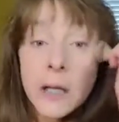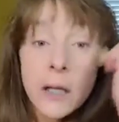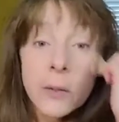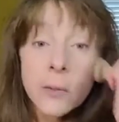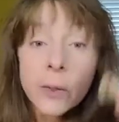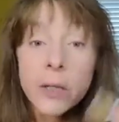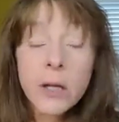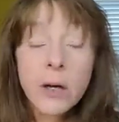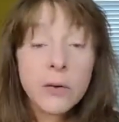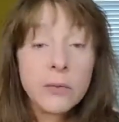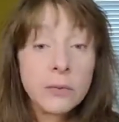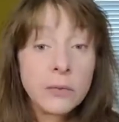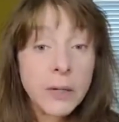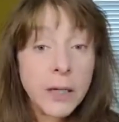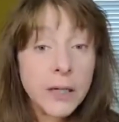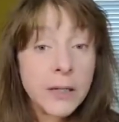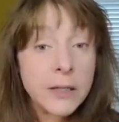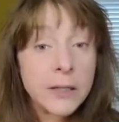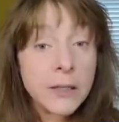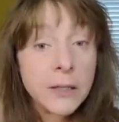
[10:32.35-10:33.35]
And we are
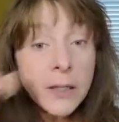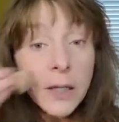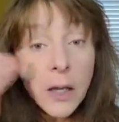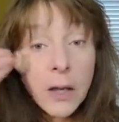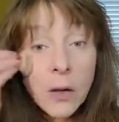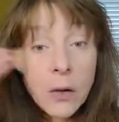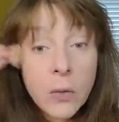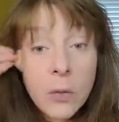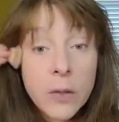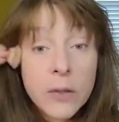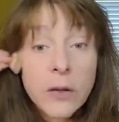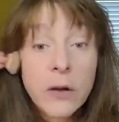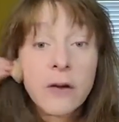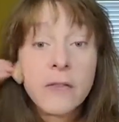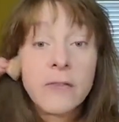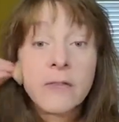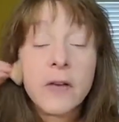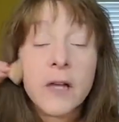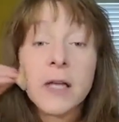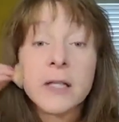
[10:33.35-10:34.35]
ready to go with our
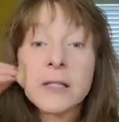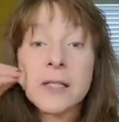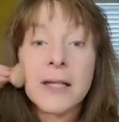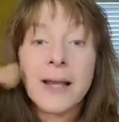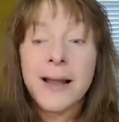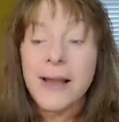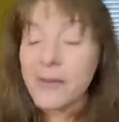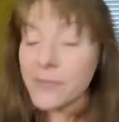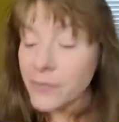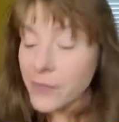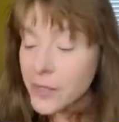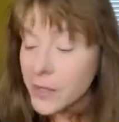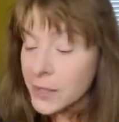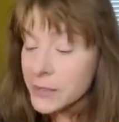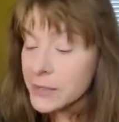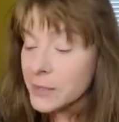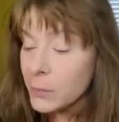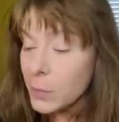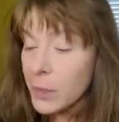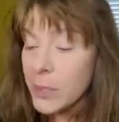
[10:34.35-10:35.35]
face. And I
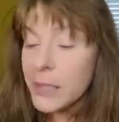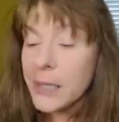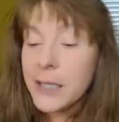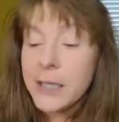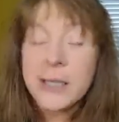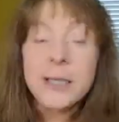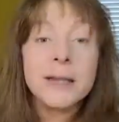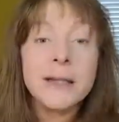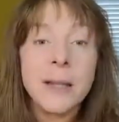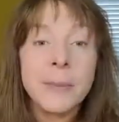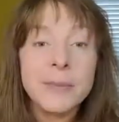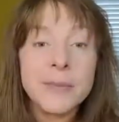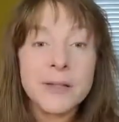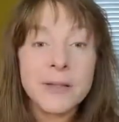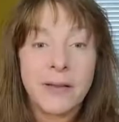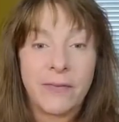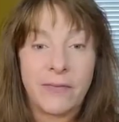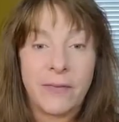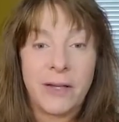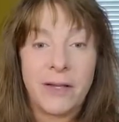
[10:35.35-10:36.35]
forgot to bring any lip
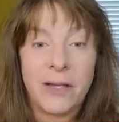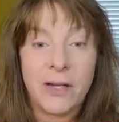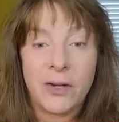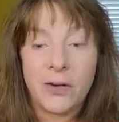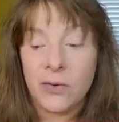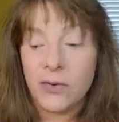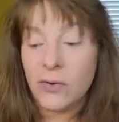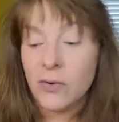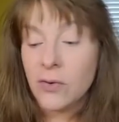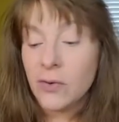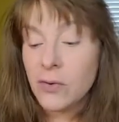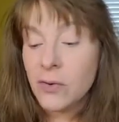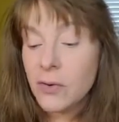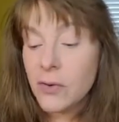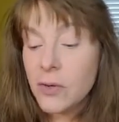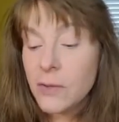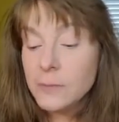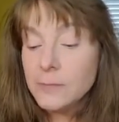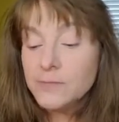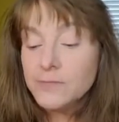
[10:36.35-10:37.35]
stuff in here.
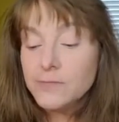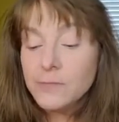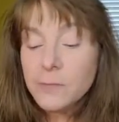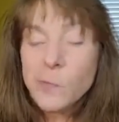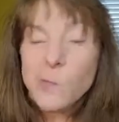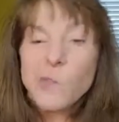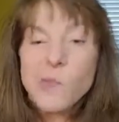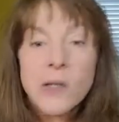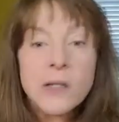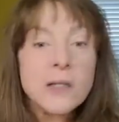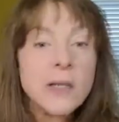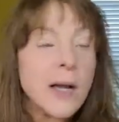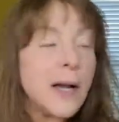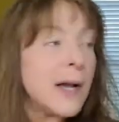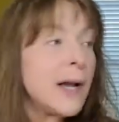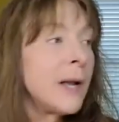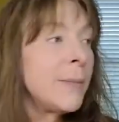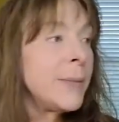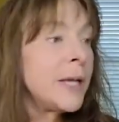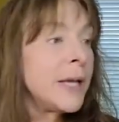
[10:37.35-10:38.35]

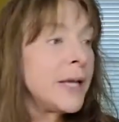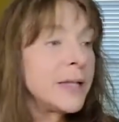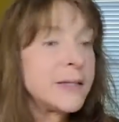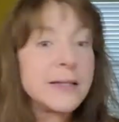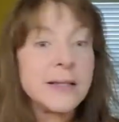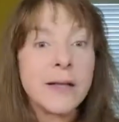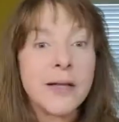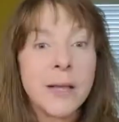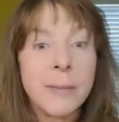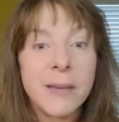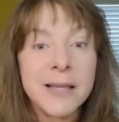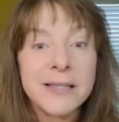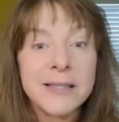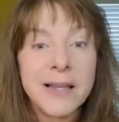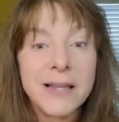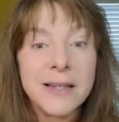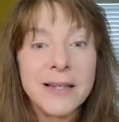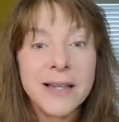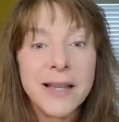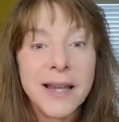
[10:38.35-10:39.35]
Thomas! I'll get my
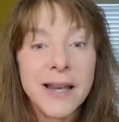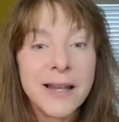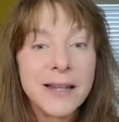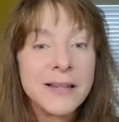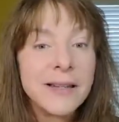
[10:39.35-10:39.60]
son to get